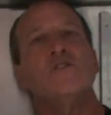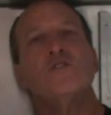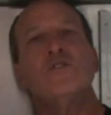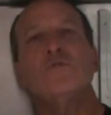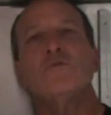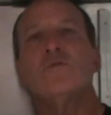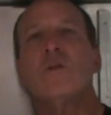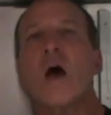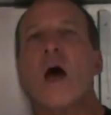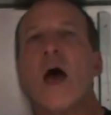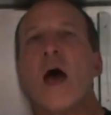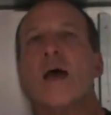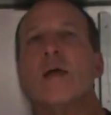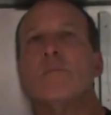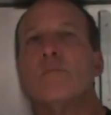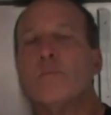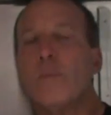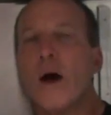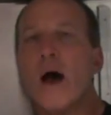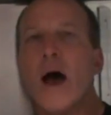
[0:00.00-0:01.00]
Do
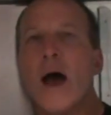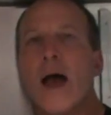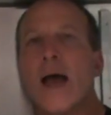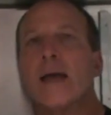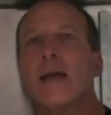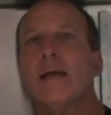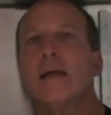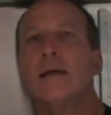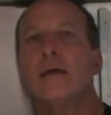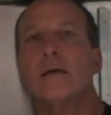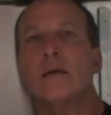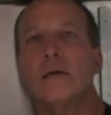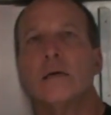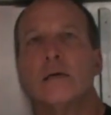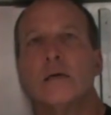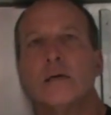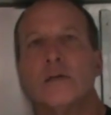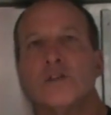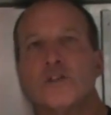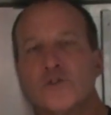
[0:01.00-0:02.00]
not buy
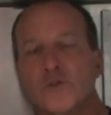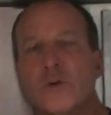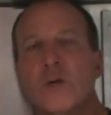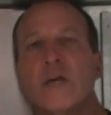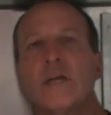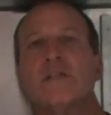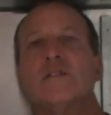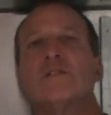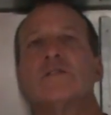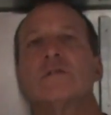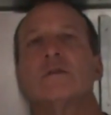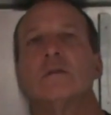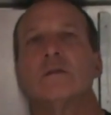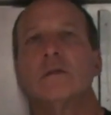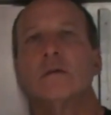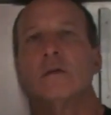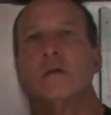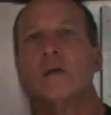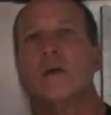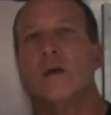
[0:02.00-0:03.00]
treats
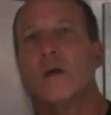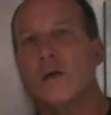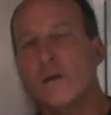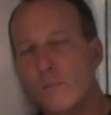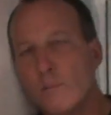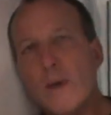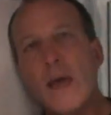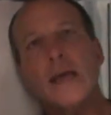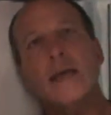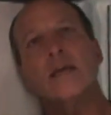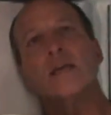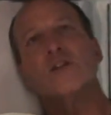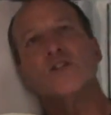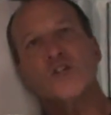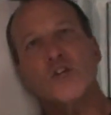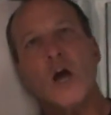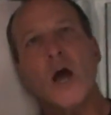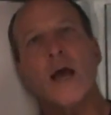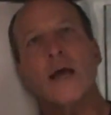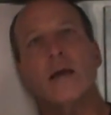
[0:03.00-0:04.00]
made in
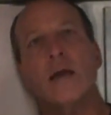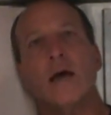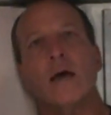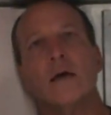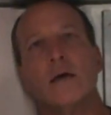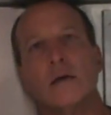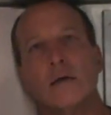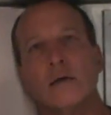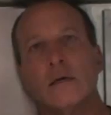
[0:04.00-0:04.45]
China.